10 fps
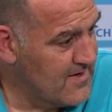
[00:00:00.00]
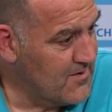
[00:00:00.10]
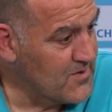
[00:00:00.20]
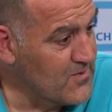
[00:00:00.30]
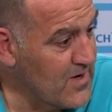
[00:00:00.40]
It
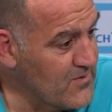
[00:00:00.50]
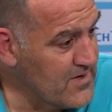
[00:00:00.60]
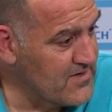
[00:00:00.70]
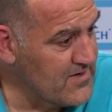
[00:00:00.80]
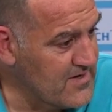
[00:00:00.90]
was one
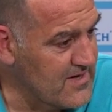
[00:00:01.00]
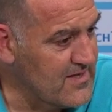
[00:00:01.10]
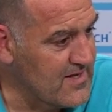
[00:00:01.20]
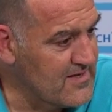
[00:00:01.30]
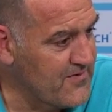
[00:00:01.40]
question, and
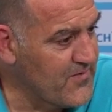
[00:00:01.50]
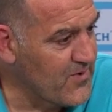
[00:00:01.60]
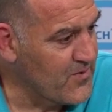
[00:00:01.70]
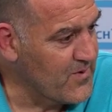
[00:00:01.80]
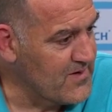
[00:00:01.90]
that's the
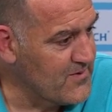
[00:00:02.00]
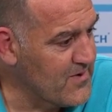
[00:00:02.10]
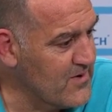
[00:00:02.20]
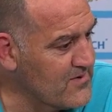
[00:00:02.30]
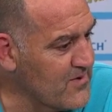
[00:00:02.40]
fourth one in a
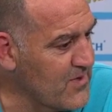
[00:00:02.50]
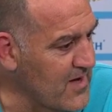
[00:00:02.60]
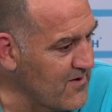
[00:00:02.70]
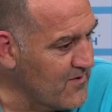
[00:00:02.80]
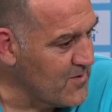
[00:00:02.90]
row. So
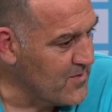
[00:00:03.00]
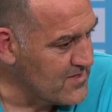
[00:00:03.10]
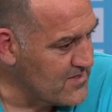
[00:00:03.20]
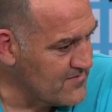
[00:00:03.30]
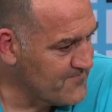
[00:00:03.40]
thank you very
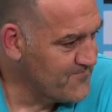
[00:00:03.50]
much.